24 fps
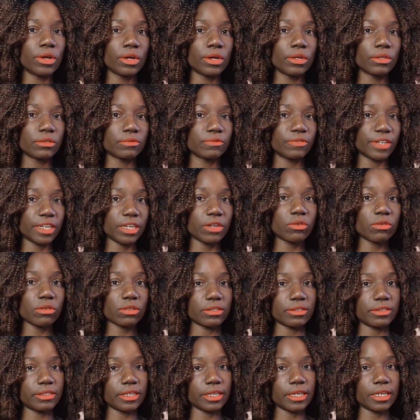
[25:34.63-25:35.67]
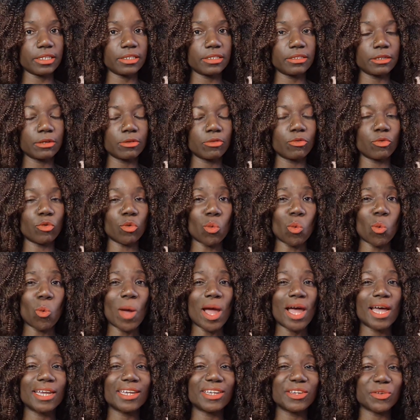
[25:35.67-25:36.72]
federal state for
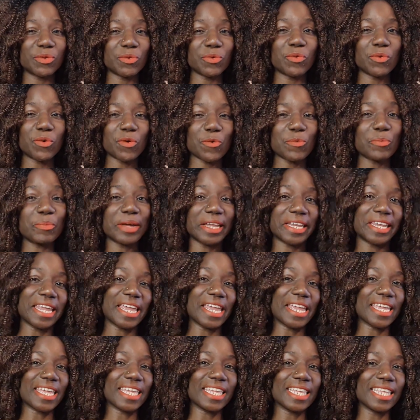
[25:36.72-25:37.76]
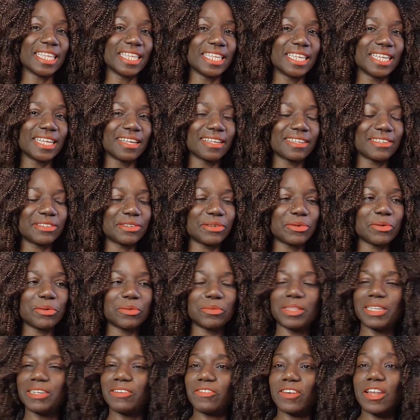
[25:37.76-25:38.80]
€1 per day. So
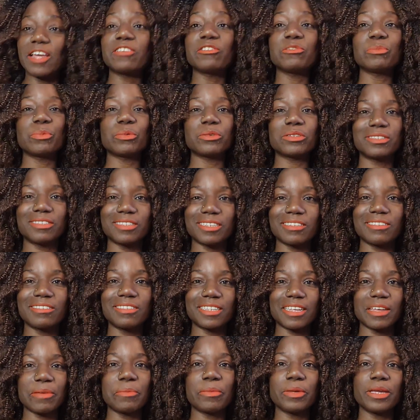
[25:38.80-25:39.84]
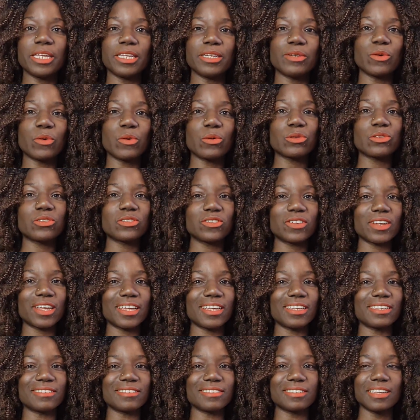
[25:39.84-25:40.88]
the transport system in Austria
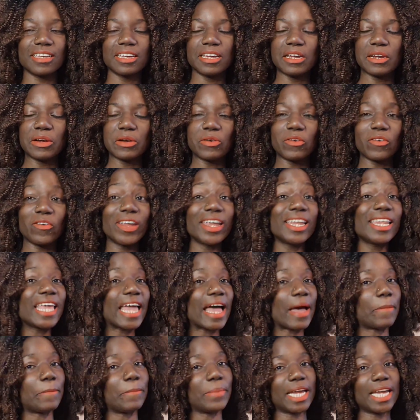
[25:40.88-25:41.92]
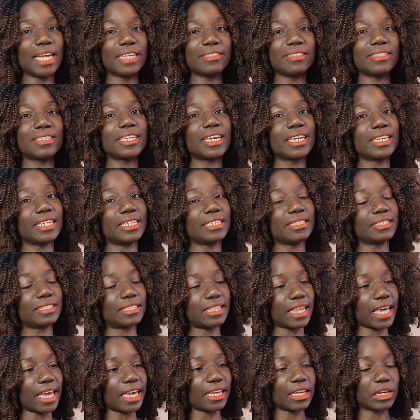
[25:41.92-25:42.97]
is really amazing, and it's
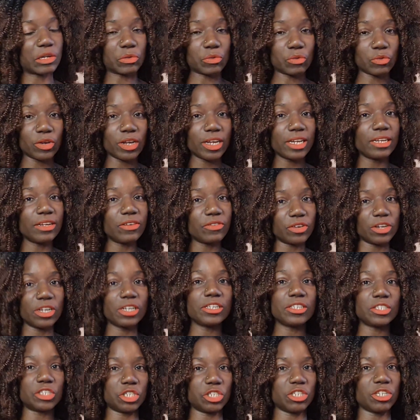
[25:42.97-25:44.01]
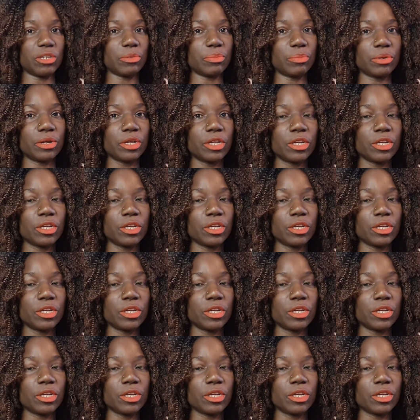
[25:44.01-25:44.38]
like really, really cheap.